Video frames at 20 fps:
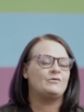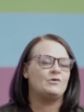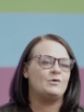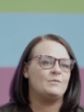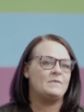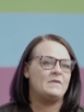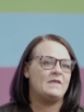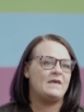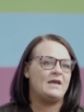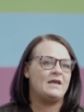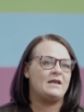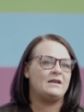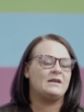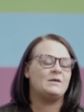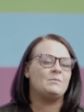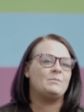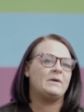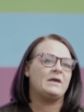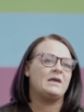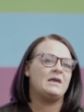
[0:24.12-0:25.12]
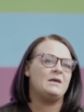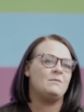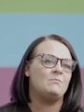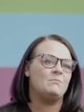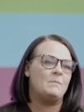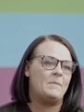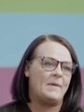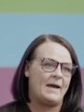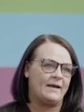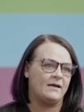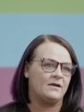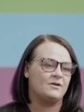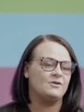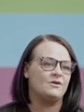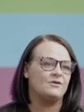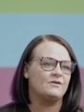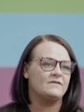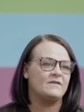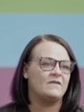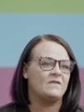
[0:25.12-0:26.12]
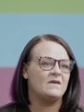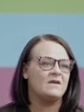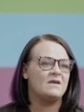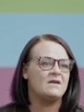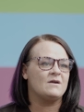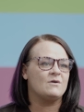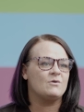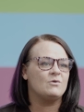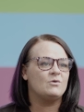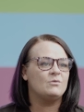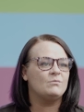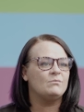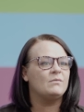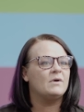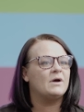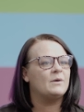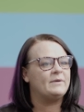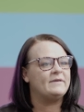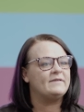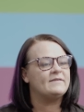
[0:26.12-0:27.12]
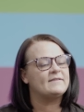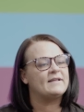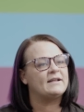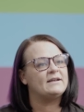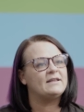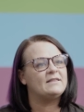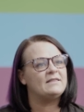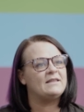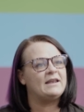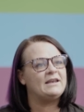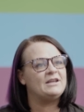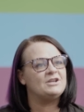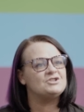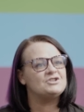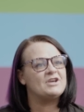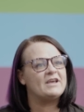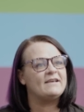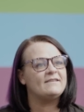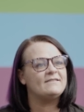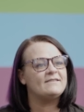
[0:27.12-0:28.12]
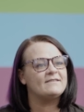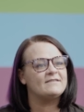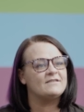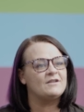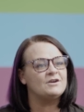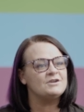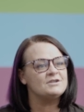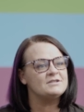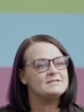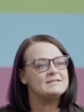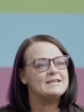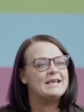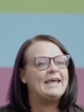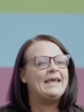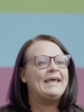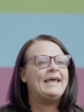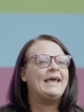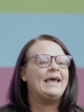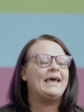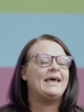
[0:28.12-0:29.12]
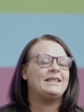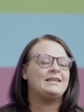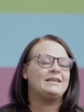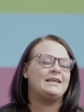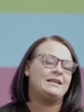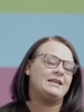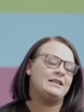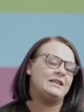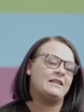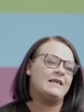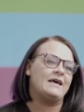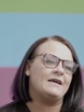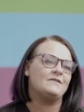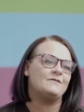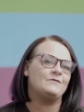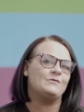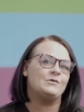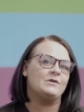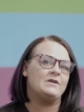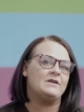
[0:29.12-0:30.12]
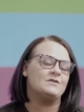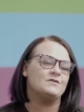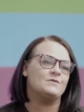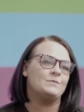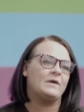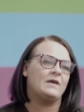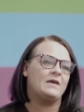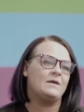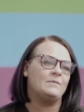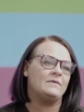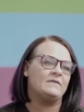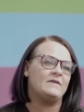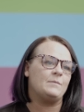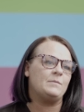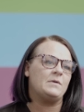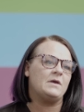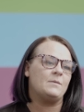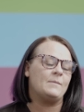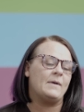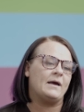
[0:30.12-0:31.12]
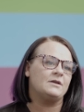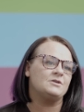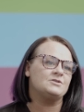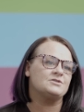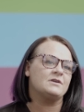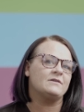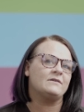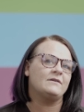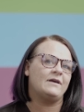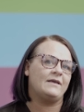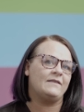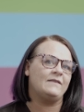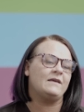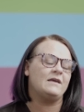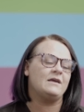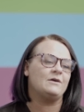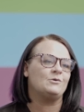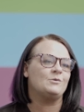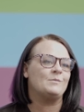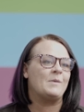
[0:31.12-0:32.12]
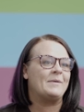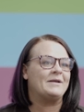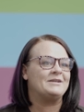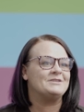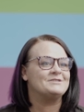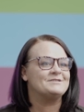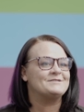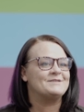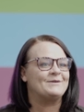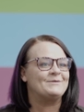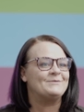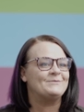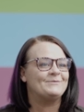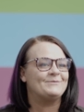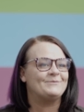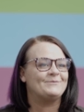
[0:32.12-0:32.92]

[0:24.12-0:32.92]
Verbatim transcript: from then, became bank nurse in the care home, a wee stint in the NHS as nurse, and then in the last four years became a deputy manager in the care home I'm in just now.